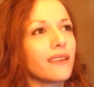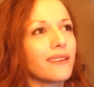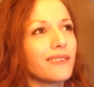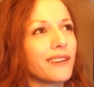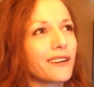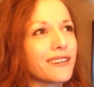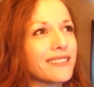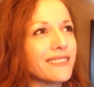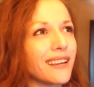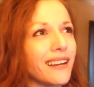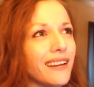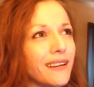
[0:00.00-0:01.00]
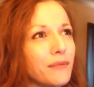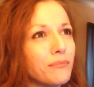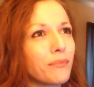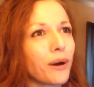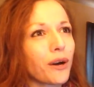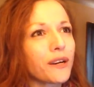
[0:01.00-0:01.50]
there is a
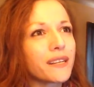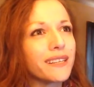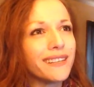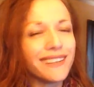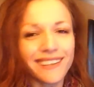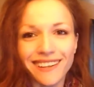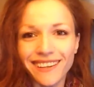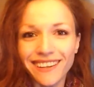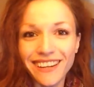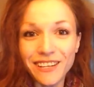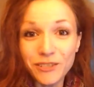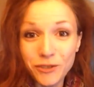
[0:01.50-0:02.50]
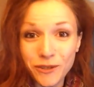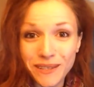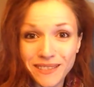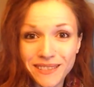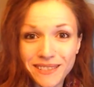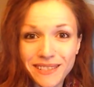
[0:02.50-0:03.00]
marked
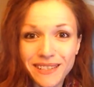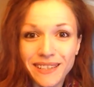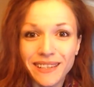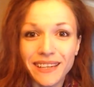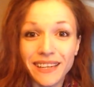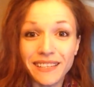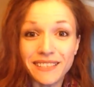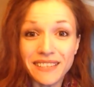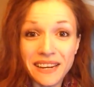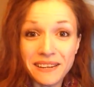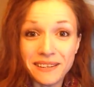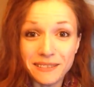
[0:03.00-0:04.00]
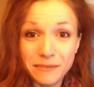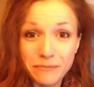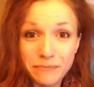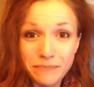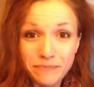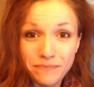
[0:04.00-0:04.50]
interest in Satanism,
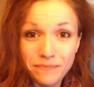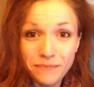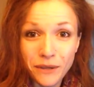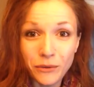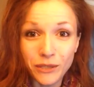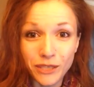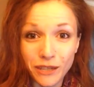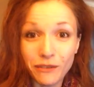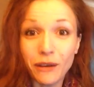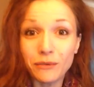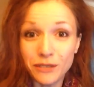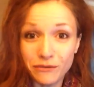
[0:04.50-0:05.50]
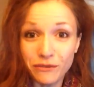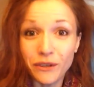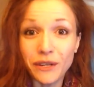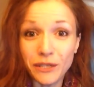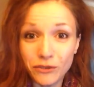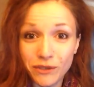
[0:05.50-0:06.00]
which I thought was
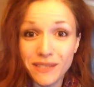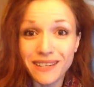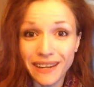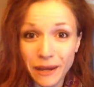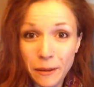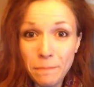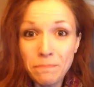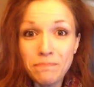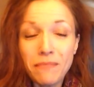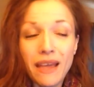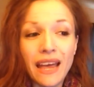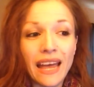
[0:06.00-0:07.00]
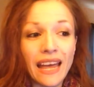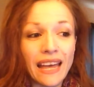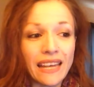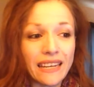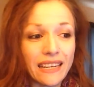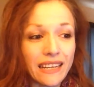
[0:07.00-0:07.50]
very interesting.
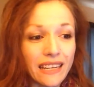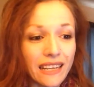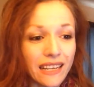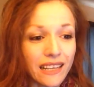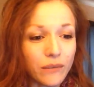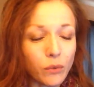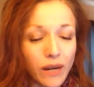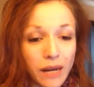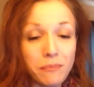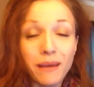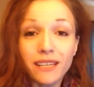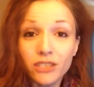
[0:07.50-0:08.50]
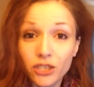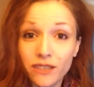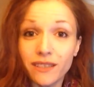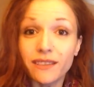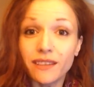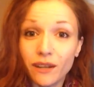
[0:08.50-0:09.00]
And when I
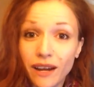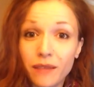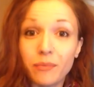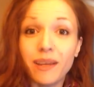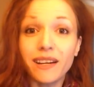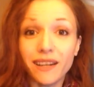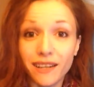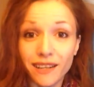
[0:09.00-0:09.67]
mentioned that there had been an